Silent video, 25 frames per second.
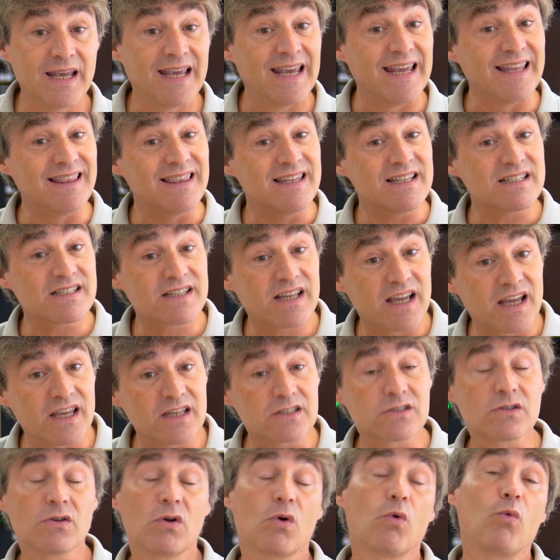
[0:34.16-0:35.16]
In this
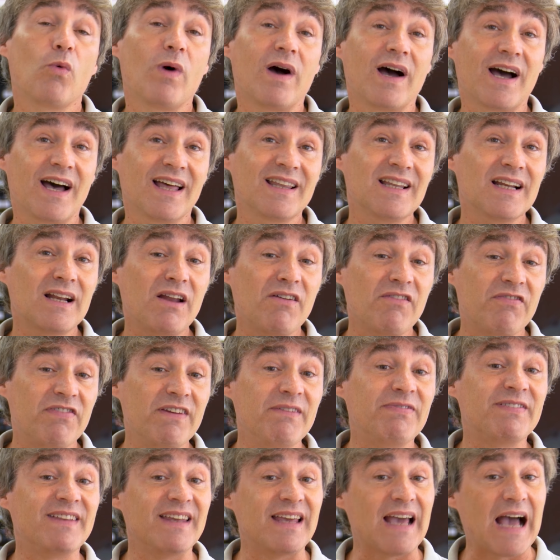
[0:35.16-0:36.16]
case,
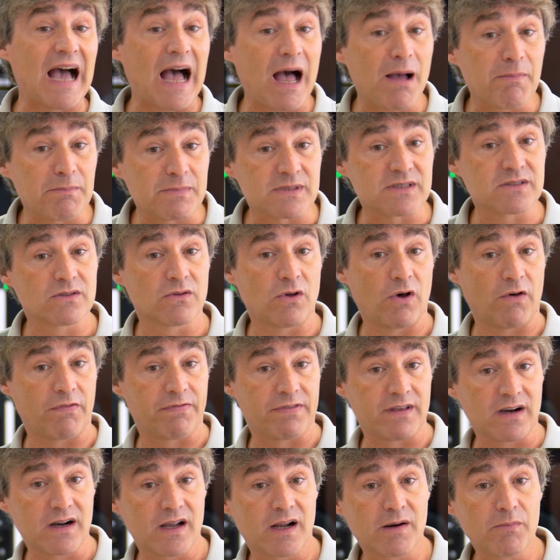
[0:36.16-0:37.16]
150 amps of
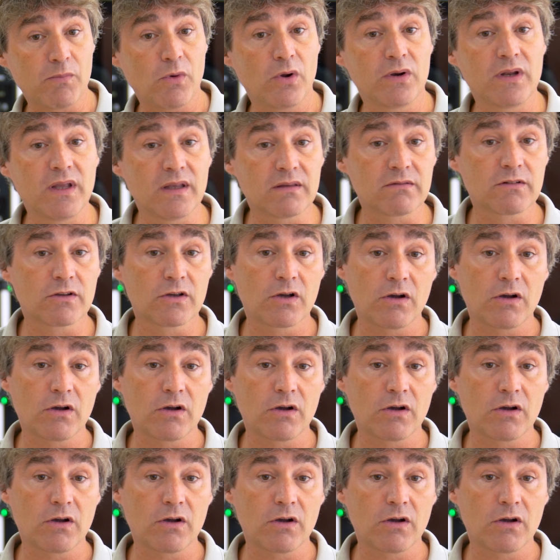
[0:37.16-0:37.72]
third harmonic